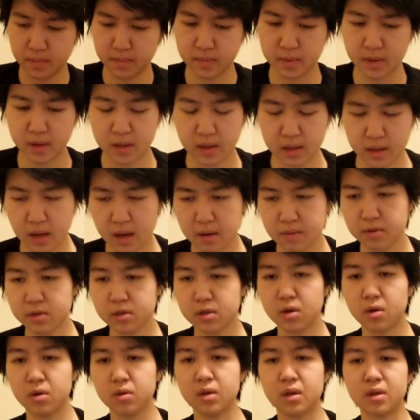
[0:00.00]
Like, I was
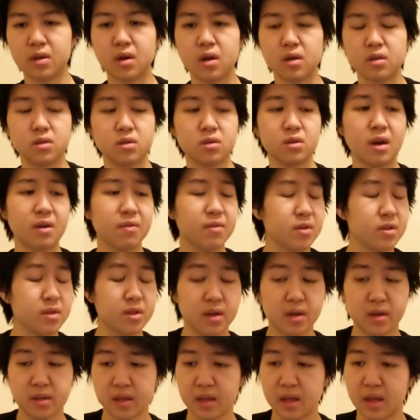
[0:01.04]
holding on to
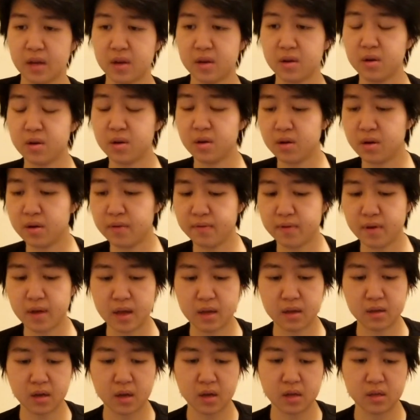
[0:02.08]
everything that I could have
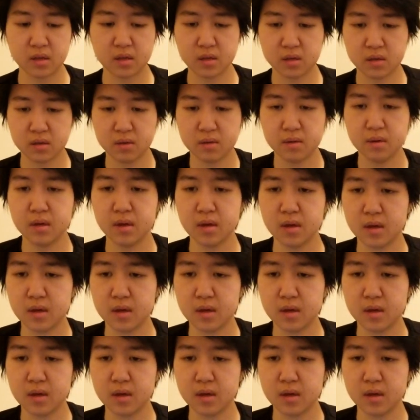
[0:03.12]
held on to.